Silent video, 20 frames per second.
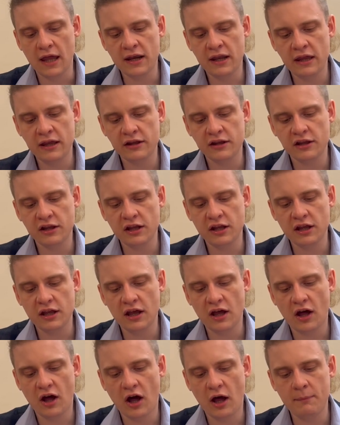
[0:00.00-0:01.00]
and that,
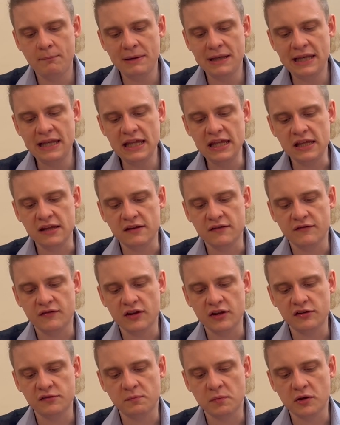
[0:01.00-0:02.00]
I
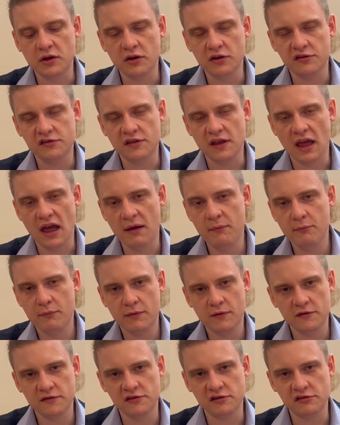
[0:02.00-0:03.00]
believe, is because the
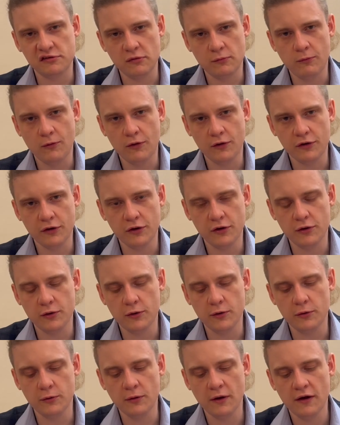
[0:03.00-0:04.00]
Empress is the one
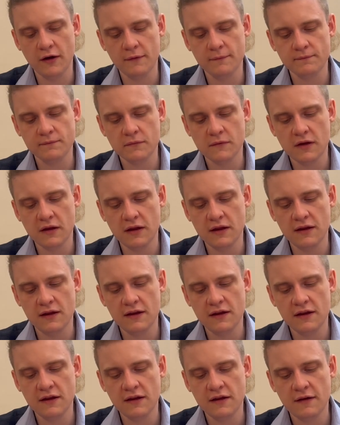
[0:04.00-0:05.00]
who
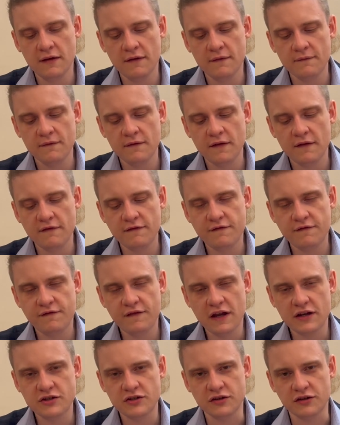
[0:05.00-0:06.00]

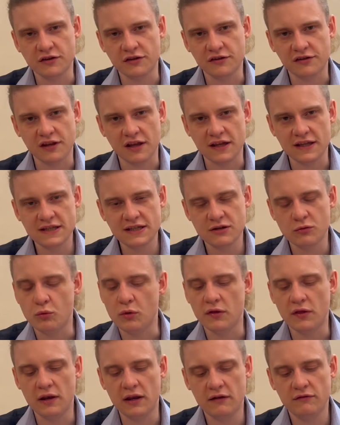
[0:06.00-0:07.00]
fashions it
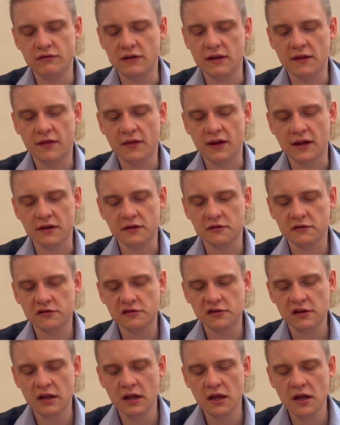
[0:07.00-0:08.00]
with lovely
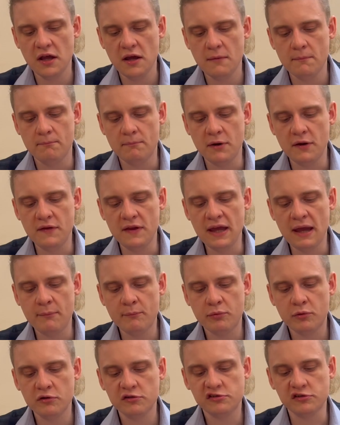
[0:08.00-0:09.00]
things. But the
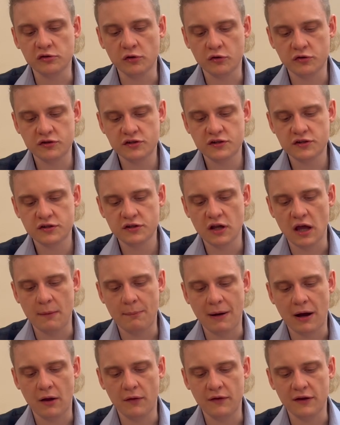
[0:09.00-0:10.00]
Emperor's not
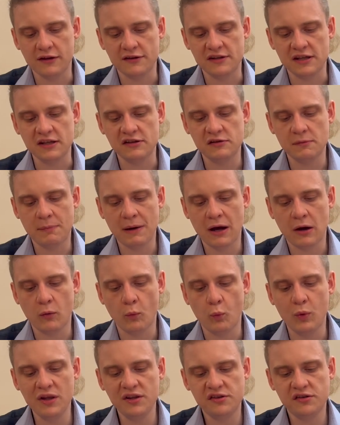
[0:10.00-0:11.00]
about this. He's
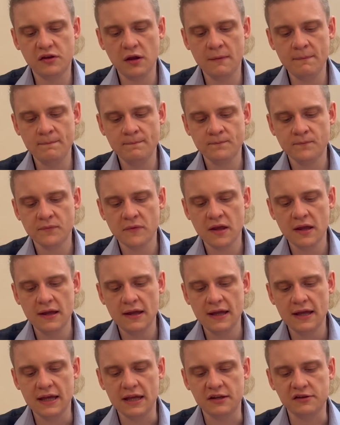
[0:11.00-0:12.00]
about wisdom.
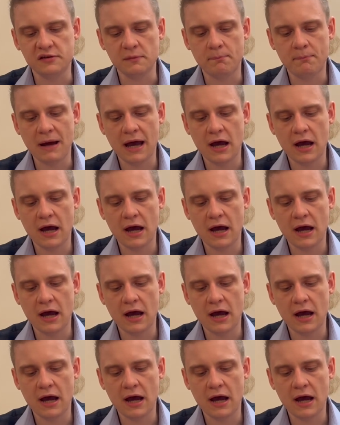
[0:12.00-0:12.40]
He's